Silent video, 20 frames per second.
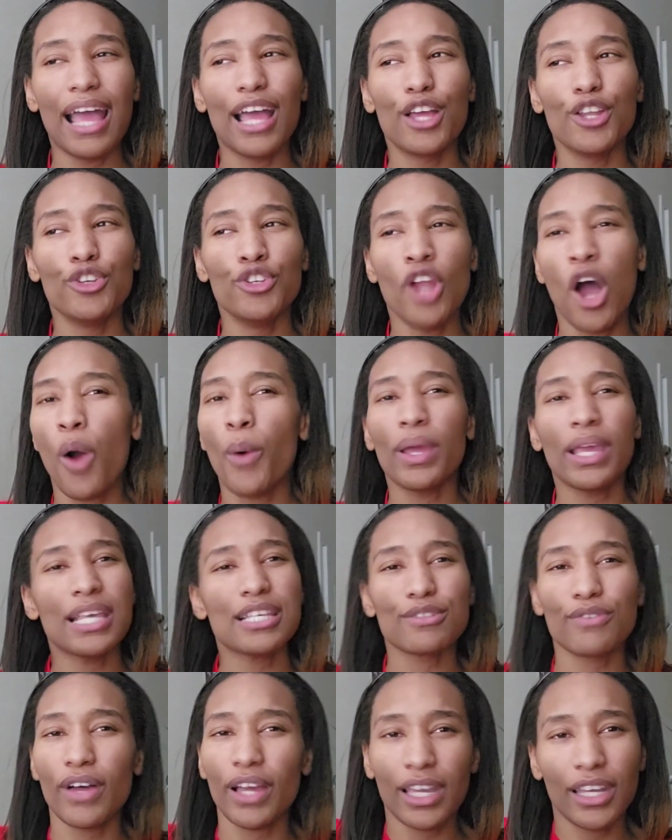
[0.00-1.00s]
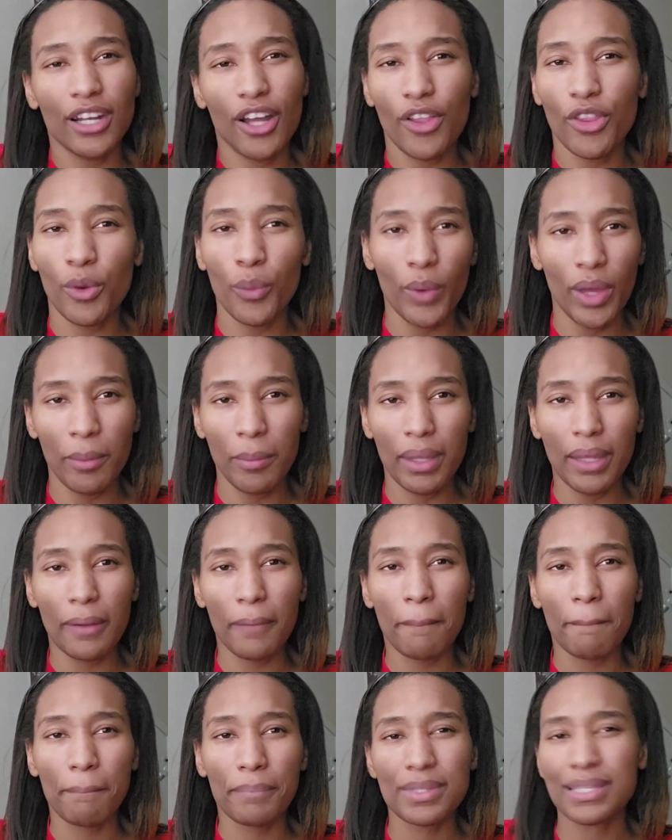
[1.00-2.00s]
knowing he's fucking other women
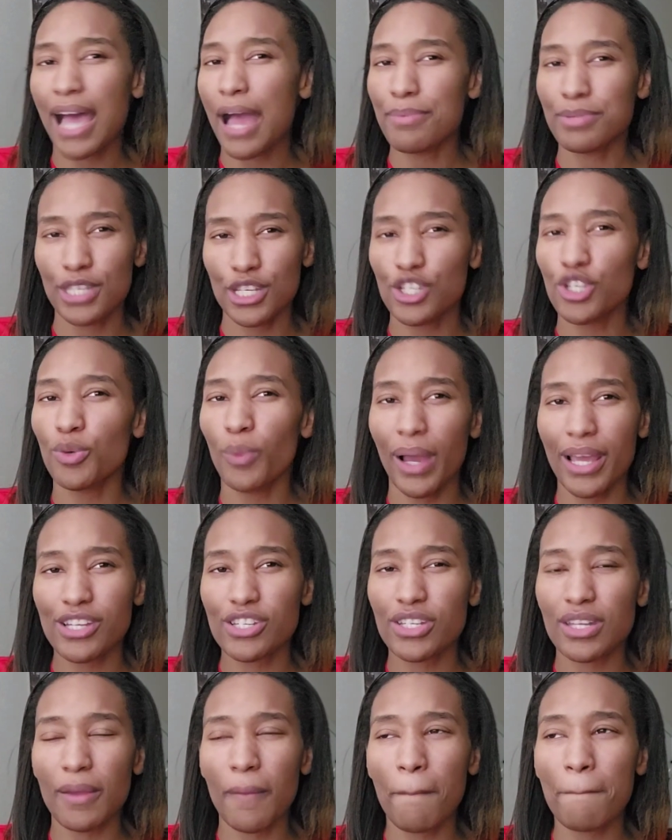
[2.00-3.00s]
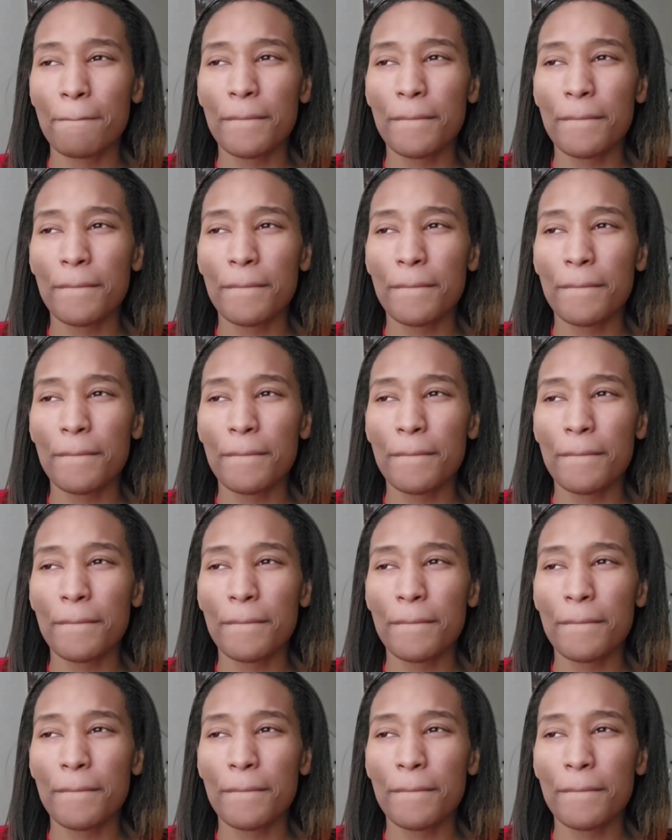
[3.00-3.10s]
type situation